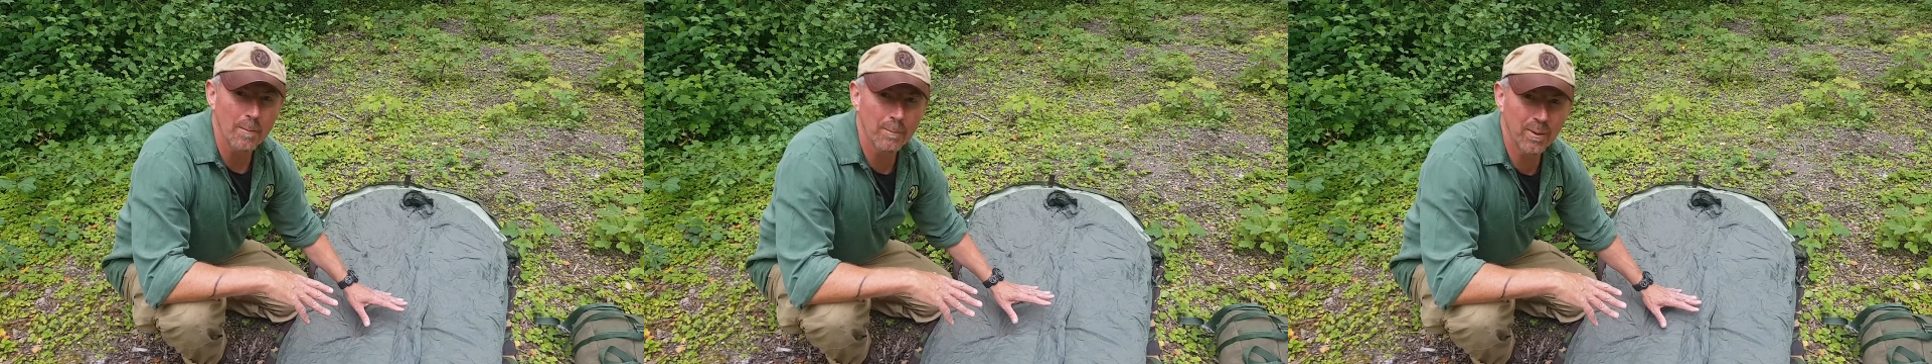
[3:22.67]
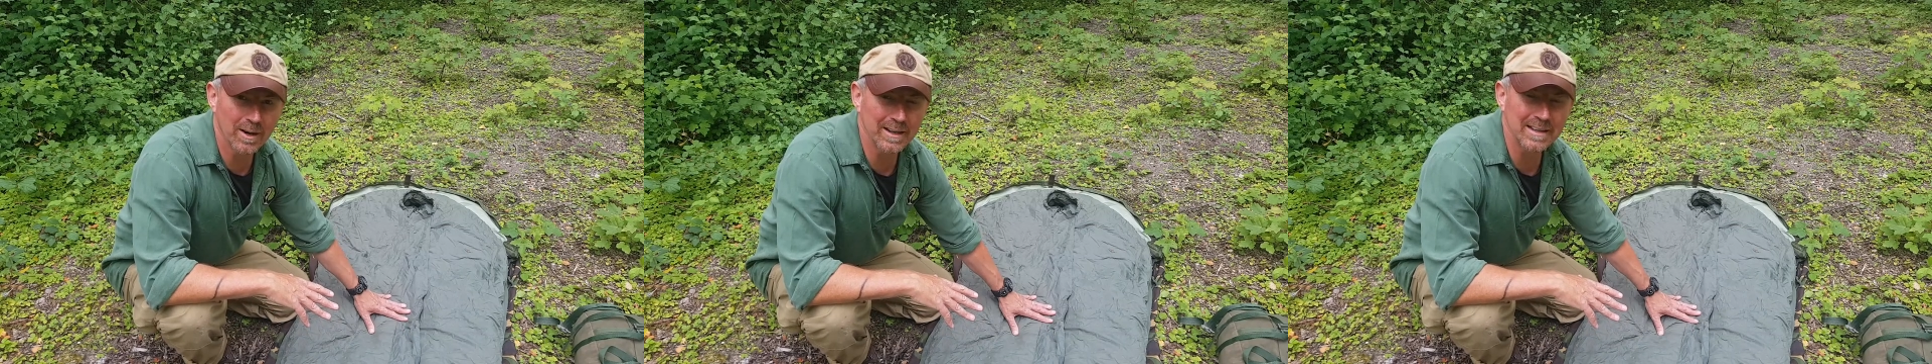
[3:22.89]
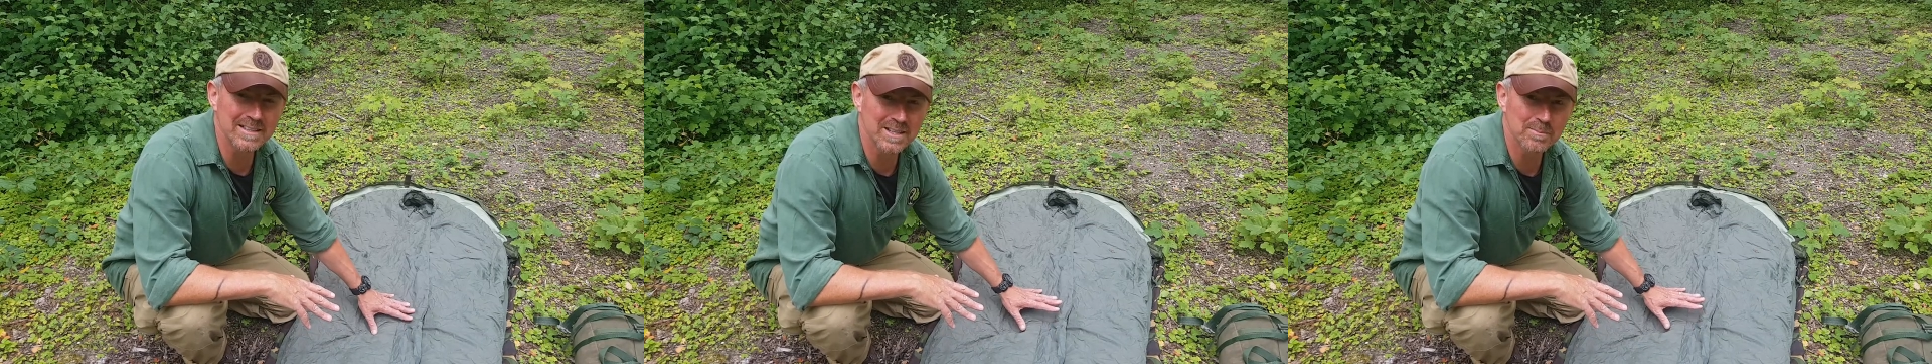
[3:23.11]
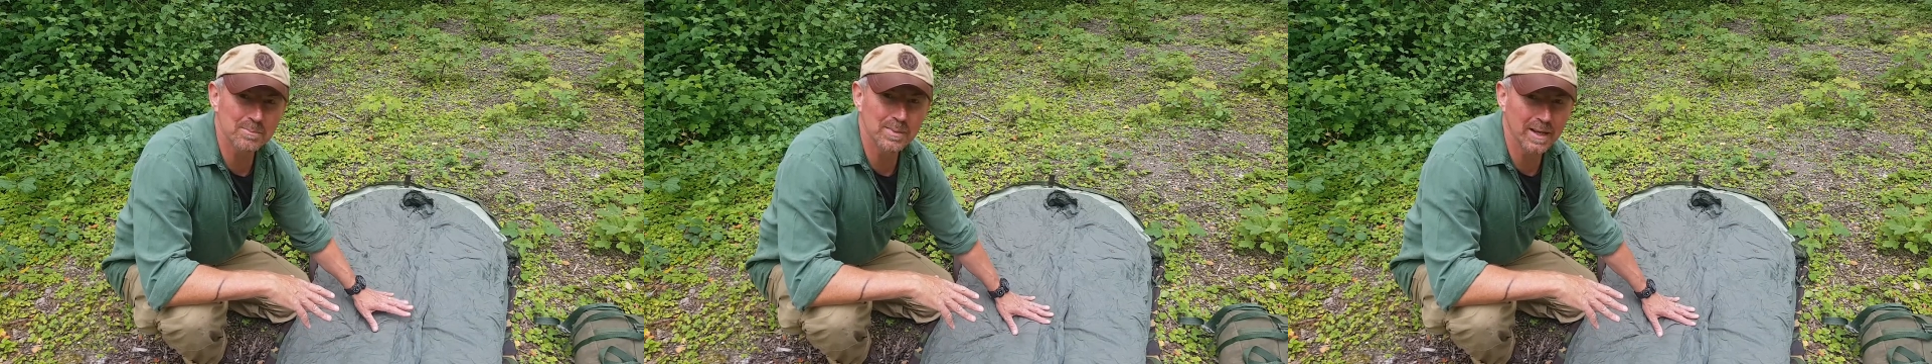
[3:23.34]
but it's
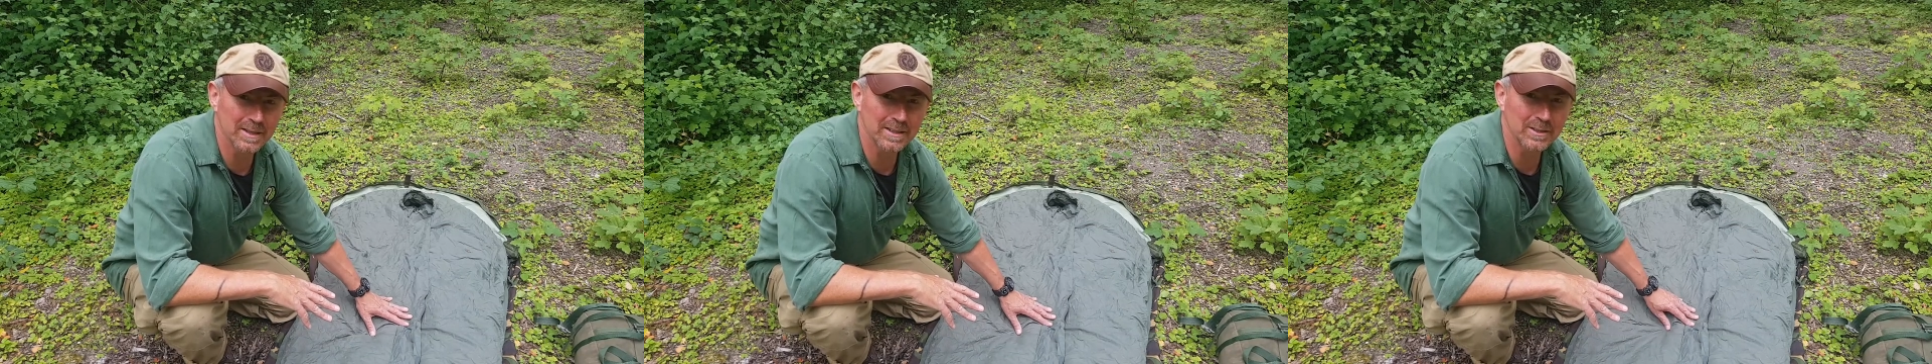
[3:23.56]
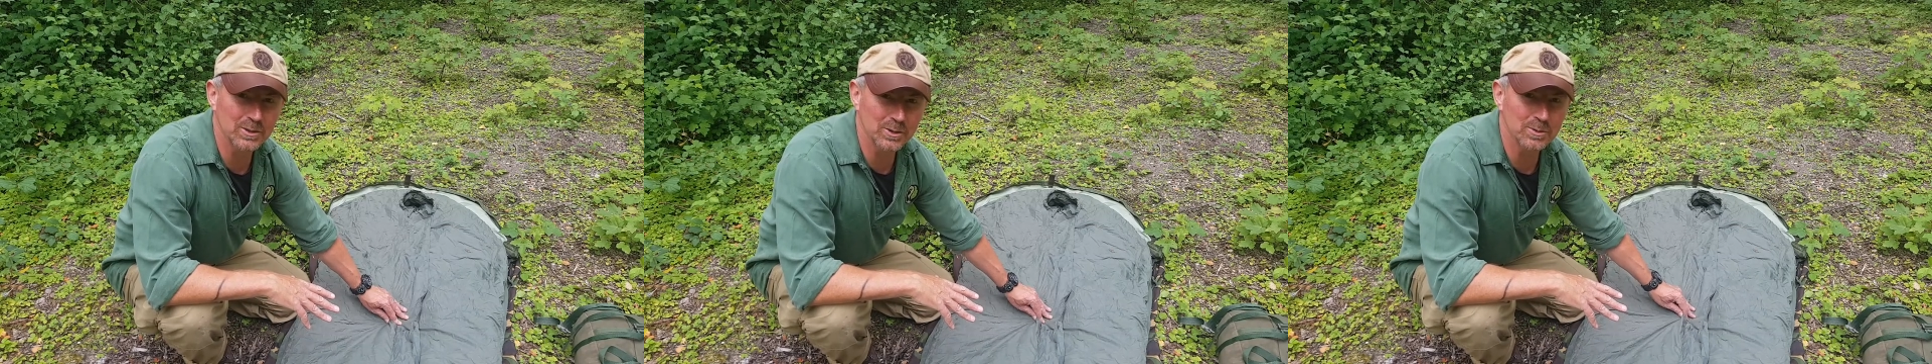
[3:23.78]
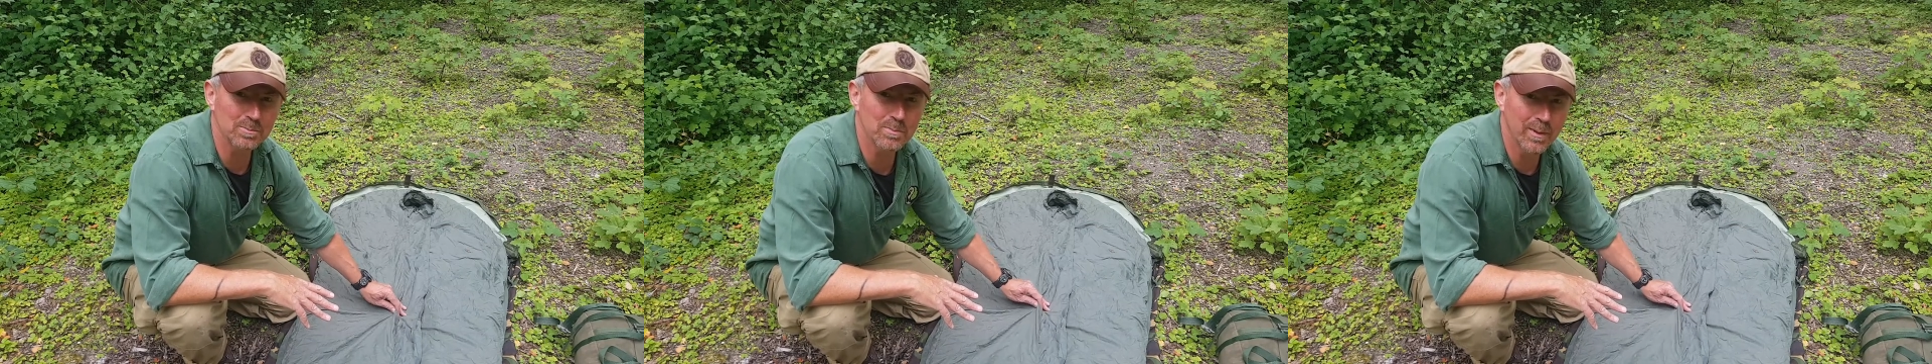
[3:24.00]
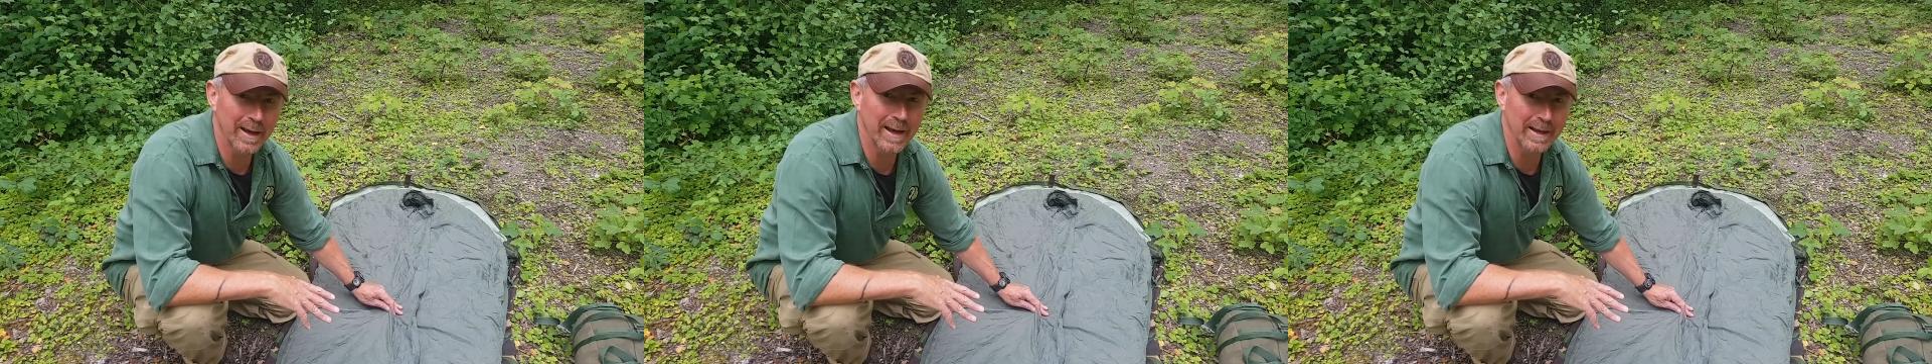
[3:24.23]
a bloody good
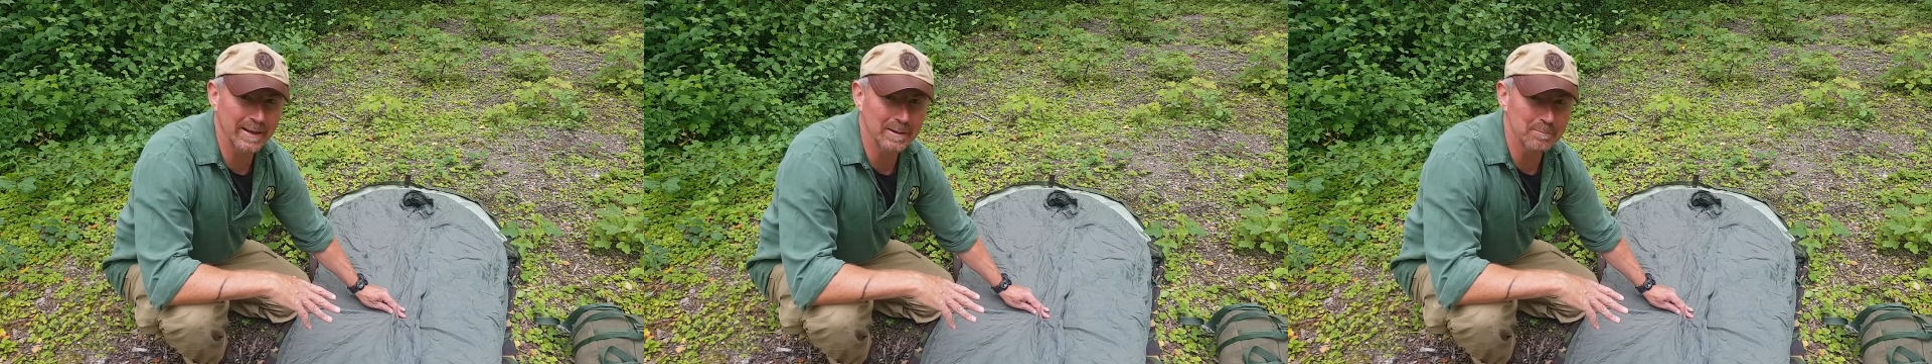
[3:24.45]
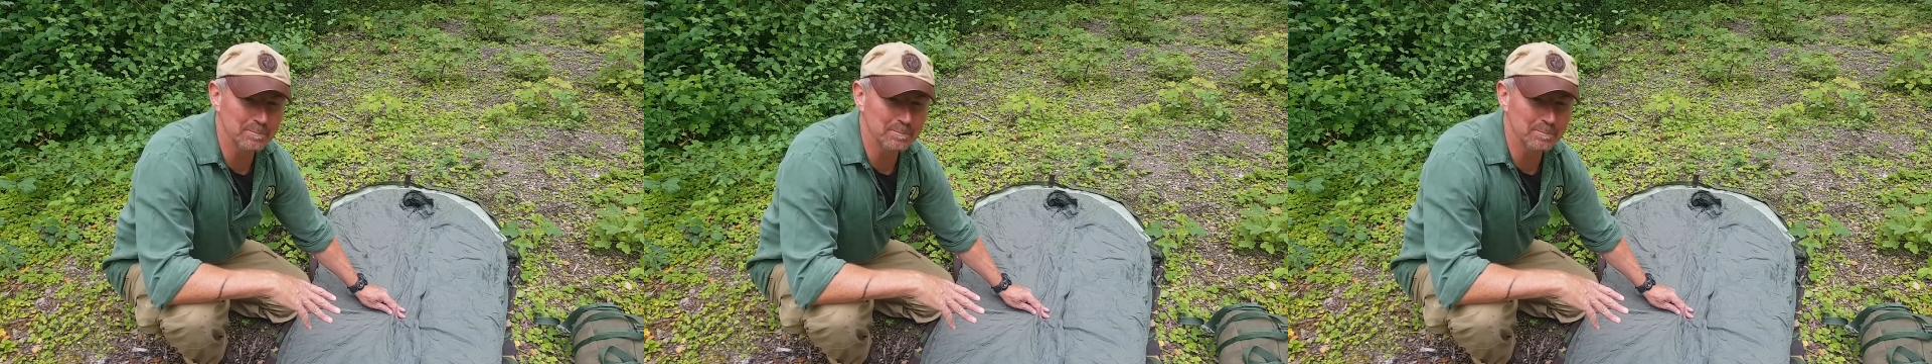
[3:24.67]
bag.